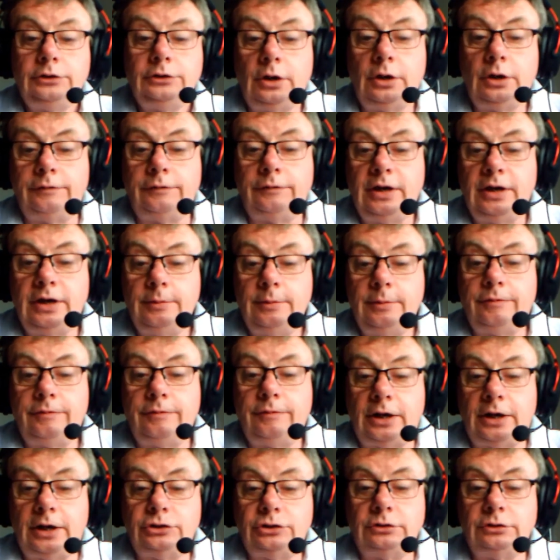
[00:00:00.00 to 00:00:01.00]
It's going to have a name
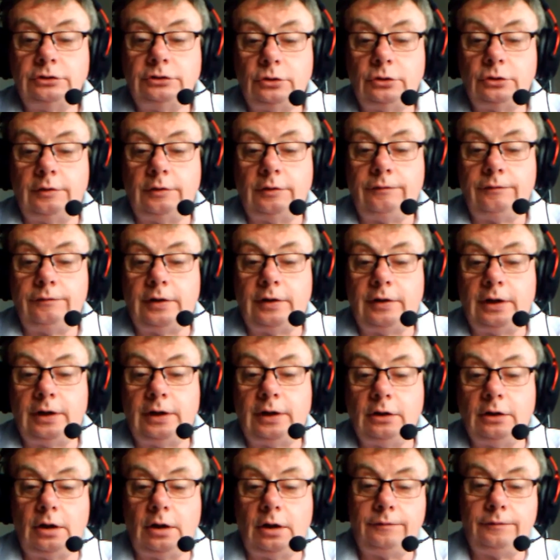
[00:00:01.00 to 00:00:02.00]
of action. It's going to have a
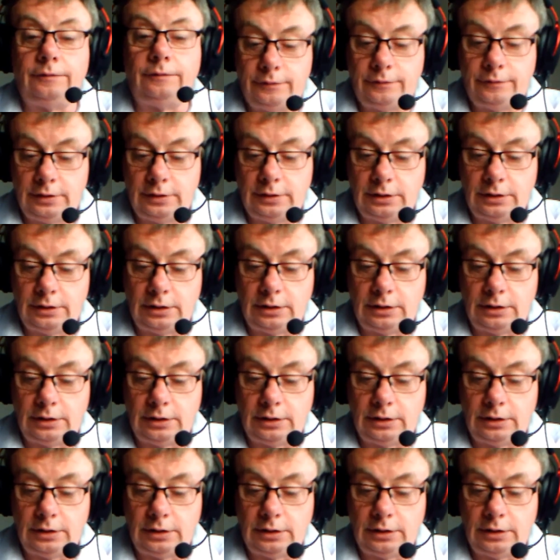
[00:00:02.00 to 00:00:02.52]
value of